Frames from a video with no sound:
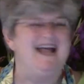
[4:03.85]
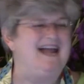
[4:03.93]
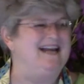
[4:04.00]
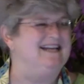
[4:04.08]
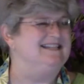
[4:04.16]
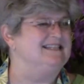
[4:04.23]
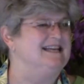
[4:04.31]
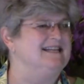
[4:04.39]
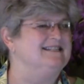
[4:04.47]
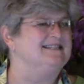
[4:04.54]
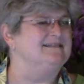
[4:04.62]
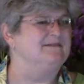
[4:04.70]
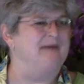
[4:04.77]
And
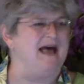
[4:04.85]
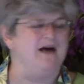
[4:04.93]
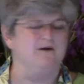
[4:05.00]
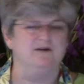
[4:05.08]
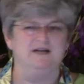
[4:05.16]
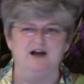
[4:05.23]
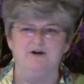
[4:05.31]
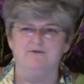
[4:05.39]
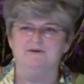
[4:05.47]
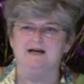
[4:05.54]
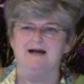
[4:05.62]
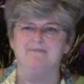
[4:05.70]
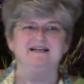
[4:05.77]
it's about
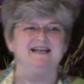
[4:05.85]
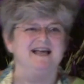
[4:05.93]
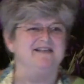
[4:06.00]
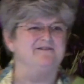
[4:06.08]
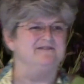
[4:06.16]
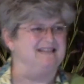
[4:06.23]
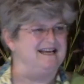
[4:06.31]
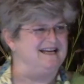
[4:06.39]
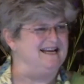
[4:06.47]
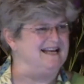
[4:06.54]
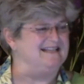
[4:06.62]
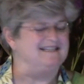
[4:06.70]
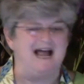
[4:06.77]
coming together and say,
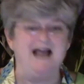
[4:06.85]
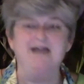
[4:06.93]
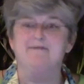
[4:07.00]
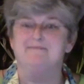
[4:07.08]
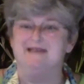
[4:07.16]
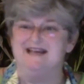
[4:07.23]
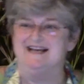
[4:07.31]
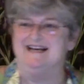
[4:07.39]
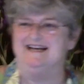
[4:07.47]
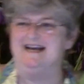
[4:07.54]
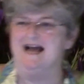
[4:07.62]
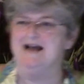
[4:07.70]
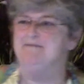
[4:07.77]
yes, I am in
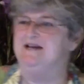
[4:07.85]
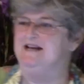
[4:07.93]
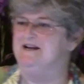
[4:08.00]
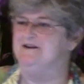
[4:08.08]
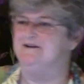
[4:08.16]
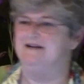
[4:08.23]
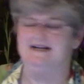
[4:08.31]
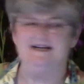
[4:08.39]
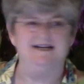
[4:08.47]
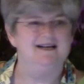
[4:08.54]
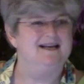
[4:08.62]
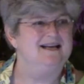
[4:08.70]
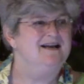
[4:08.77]
and I am here
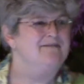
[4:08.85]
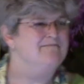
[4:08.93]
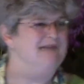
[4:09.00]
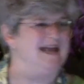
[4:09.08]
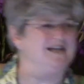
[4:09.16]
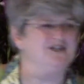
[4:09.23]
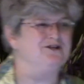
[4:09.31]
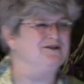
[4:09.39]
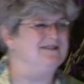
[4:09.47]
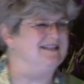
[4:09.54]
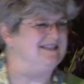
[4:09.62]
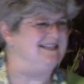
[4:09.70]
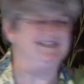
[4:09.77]
to make sure
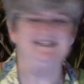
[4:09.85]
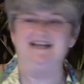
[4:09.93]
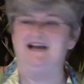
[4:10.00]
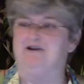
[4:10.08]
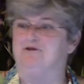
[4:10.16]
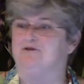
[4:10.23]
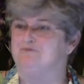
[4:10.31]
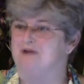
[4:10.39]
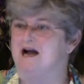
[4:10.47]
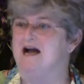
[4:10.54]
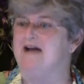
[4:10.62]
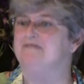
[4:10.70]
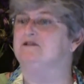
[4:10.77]
that this center
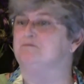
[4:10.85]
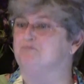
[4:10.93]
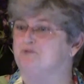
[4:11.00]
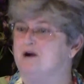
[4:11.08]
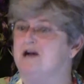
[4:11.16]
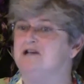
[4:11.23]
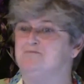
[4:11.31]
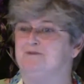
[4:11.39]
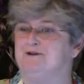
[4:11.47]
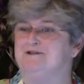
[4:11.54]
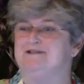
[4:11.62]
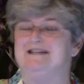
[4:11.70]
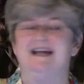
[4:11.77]
thrives and
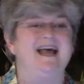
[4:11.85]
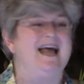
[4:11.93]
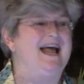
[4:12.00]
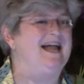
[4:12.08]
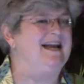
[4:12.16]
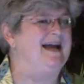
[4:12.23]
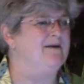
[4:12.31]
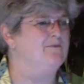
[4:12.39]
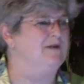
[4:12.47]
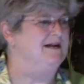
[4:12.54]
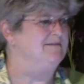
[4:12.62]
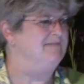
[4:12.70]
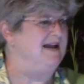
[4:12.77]
prospers, and I
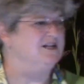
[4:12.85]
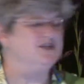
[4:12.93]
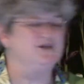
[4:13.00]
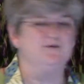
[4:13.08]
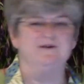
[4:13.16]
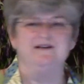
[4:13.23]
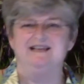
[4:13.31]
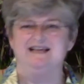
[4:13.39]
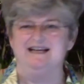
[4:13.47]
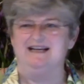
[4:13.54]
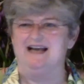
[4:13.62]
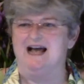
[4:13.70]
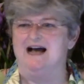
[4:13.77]
want to make sure that